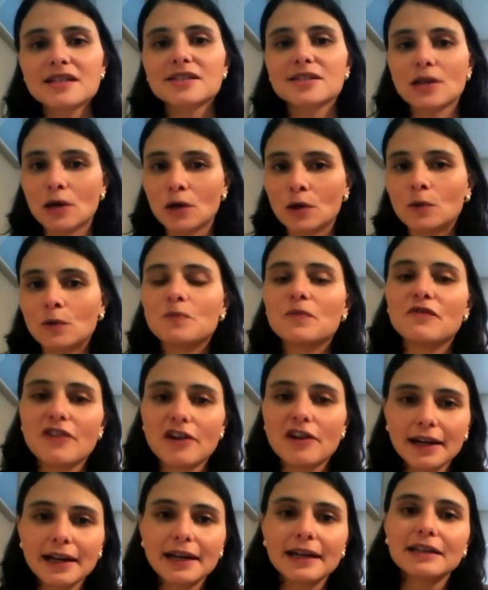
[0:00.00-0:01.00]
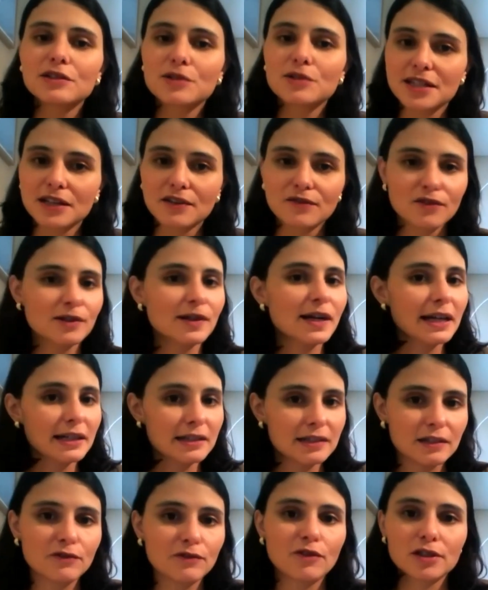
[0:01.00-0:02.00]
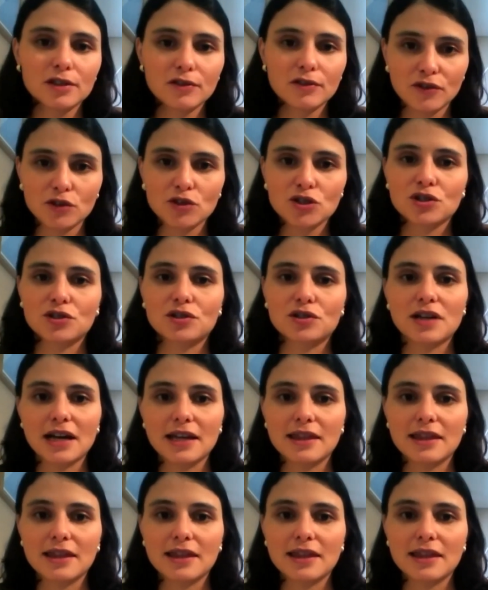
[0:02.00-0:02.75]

So very interesting variety for the future,